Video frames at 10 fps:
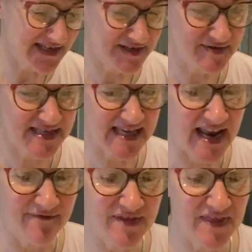do is to get
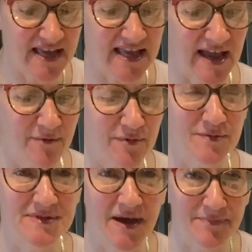everything at room
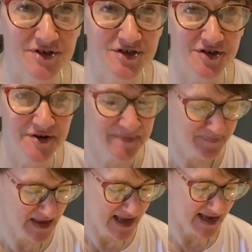temperature,
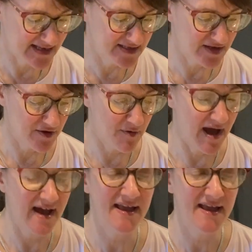and so I